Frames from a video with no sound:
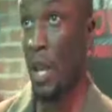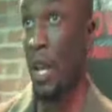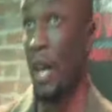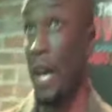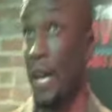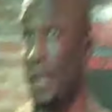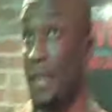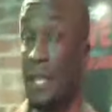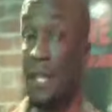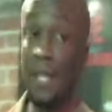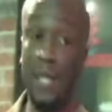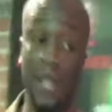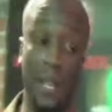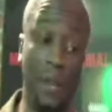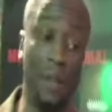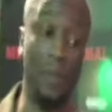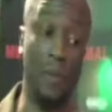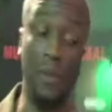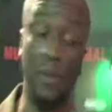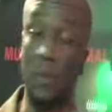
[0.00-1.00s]
I think
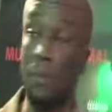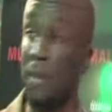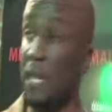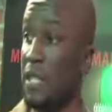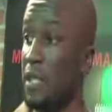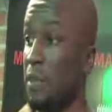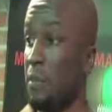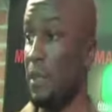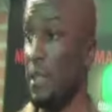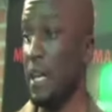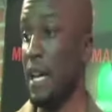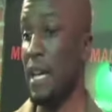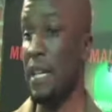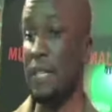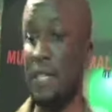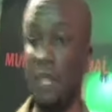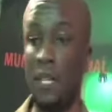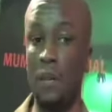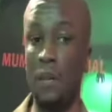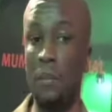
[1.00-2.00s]
that you mentioned
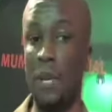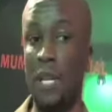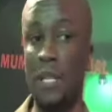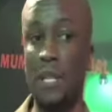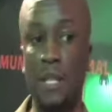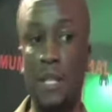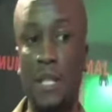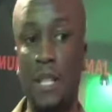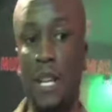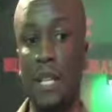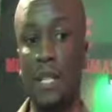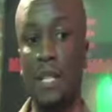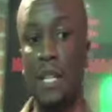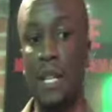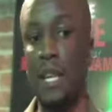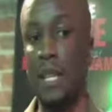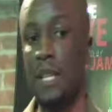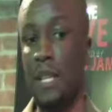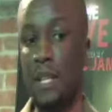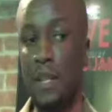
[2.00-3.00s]
Beyonce, you mentioned Jay-Z.
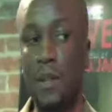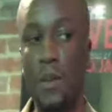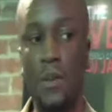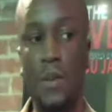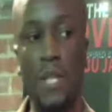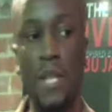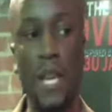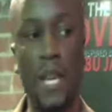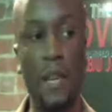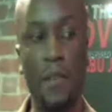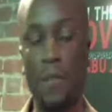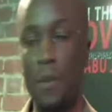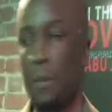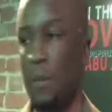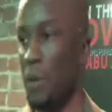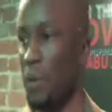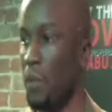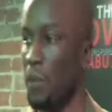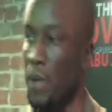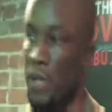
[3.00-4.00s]
I think you take from
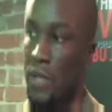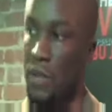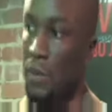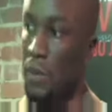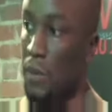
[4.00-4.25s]
it what you